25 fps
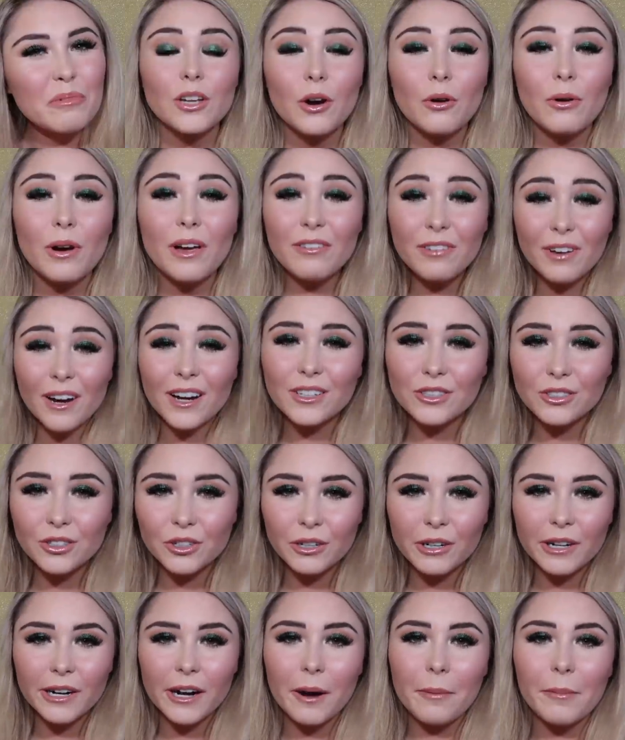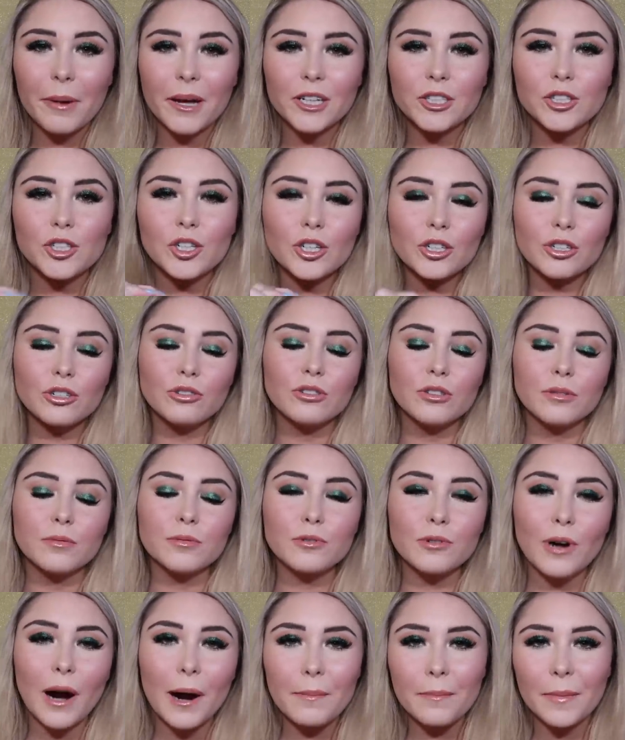So if you guys are new here, make sure to
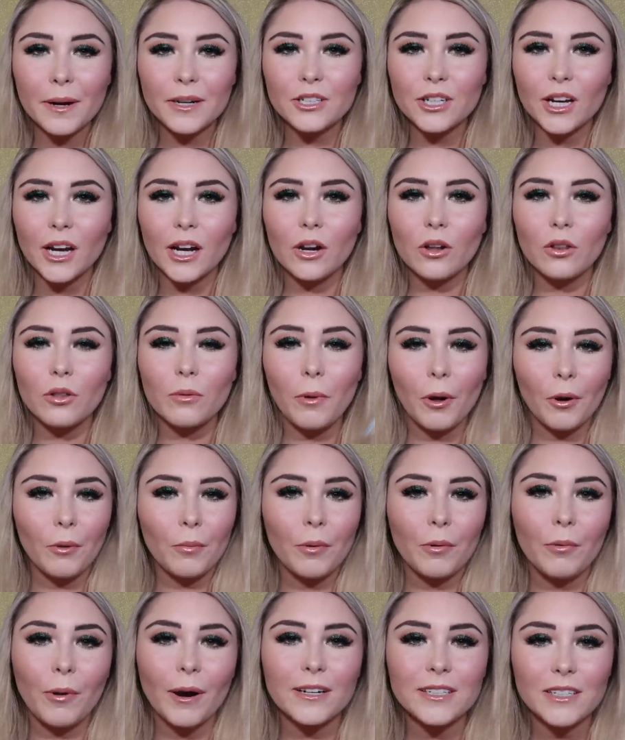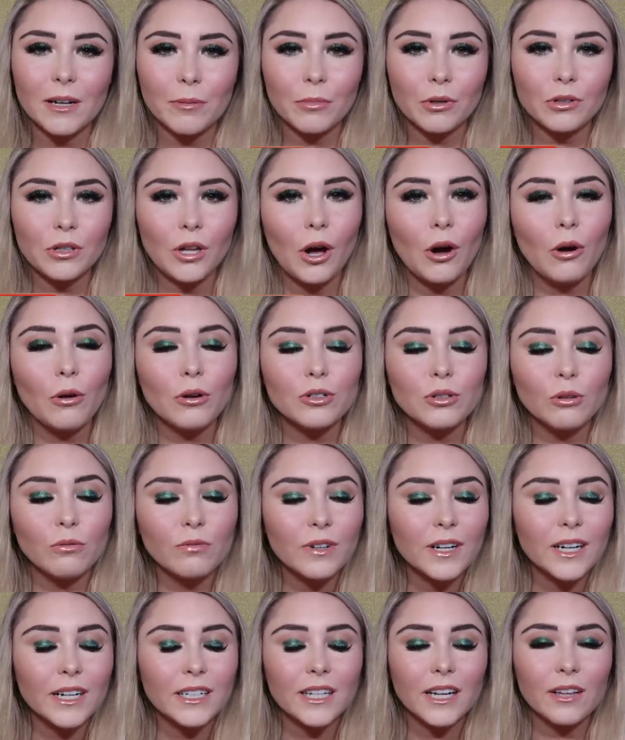subscribe to my channel. The button will be right down below.
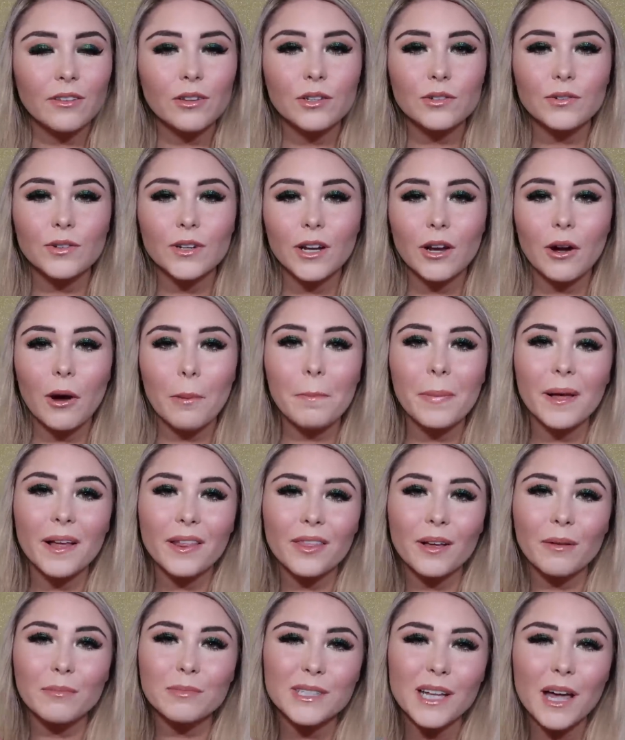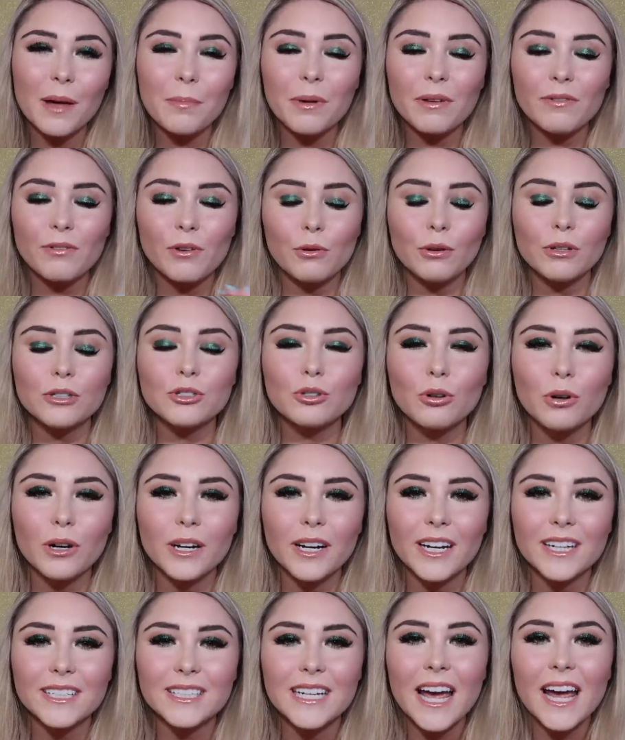Don't forget to give this video a big thumbs up if you
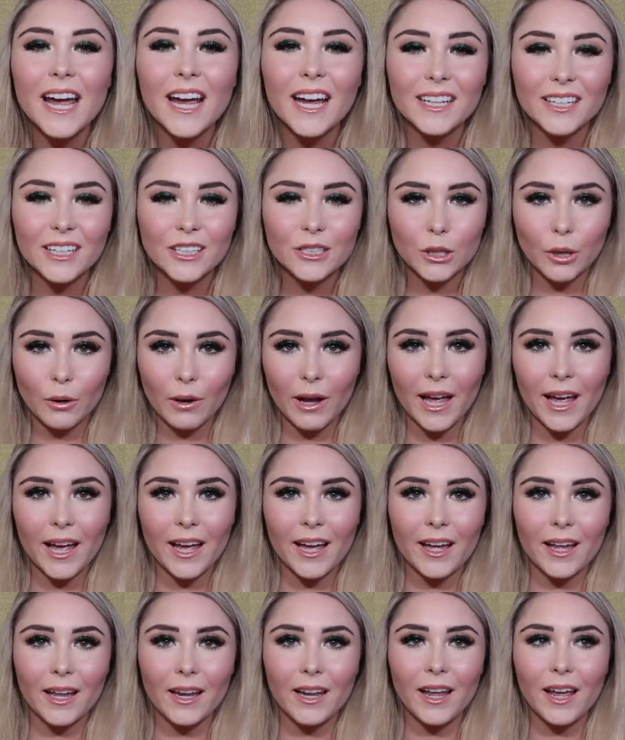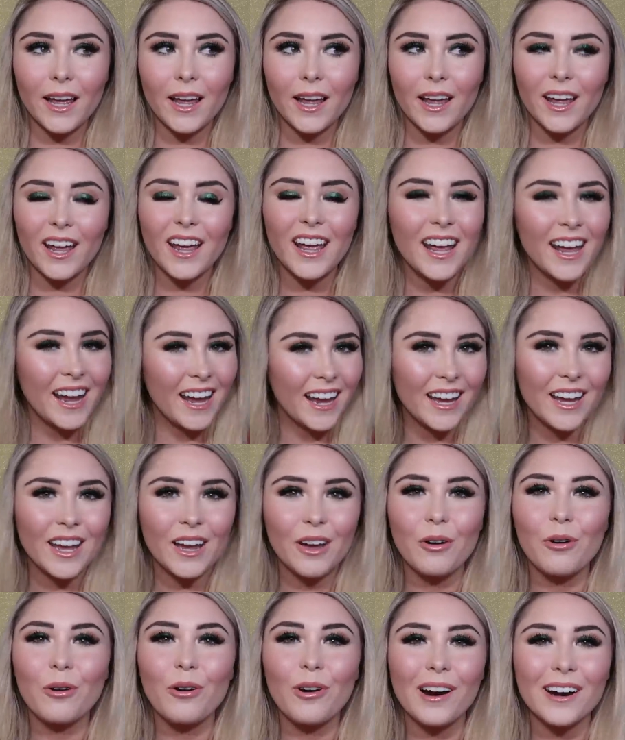enjoyed it. And let's go ahead and
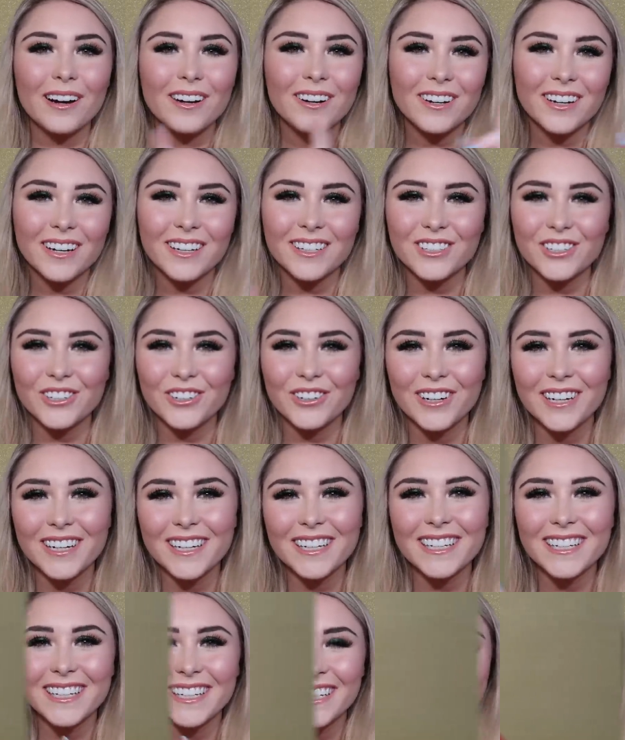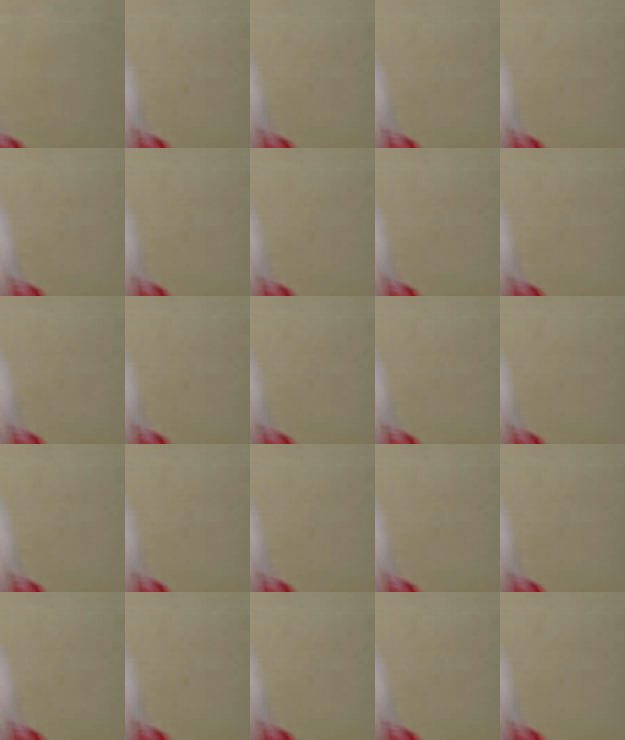get right on into it.